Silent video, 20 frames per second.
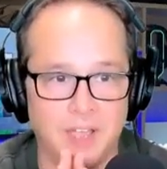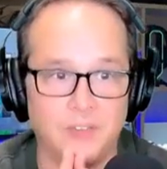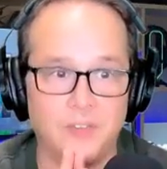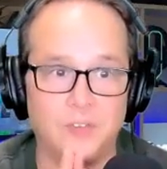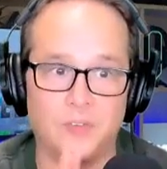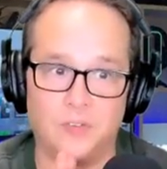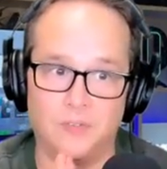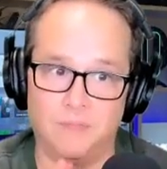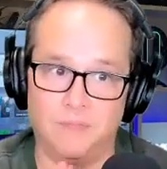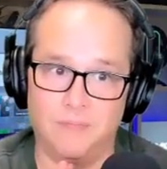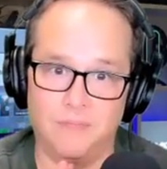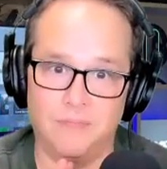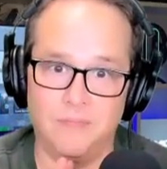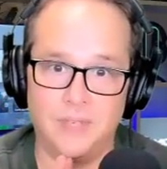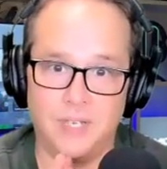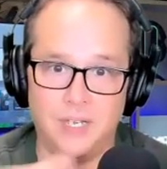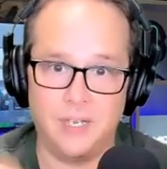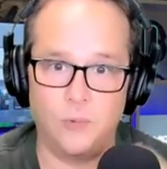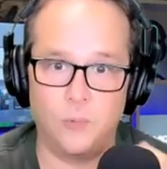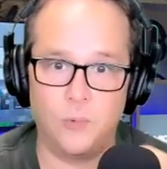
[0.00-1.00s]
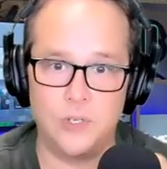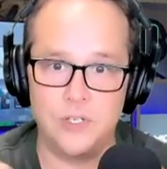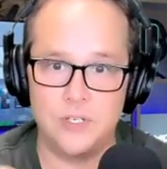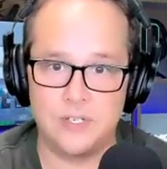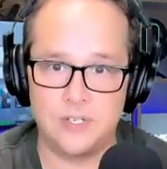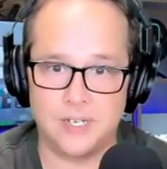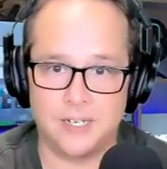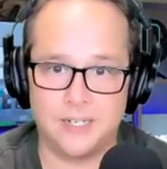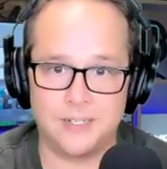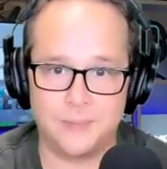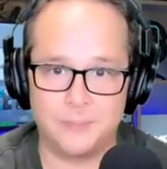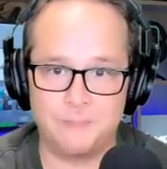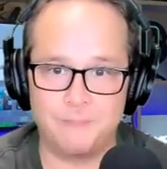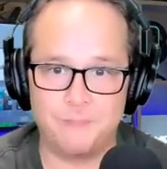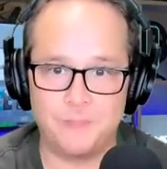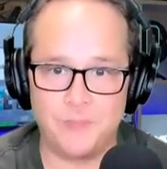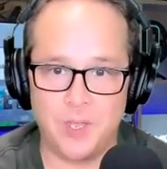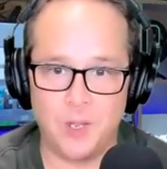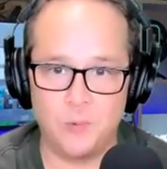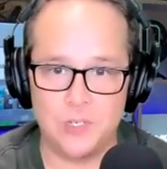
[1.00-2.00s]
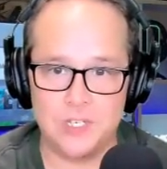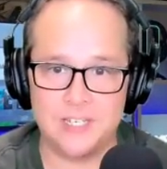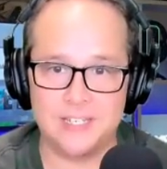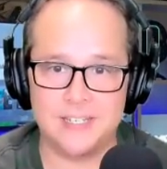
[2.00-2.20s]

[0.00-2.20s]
Yes, it was. It was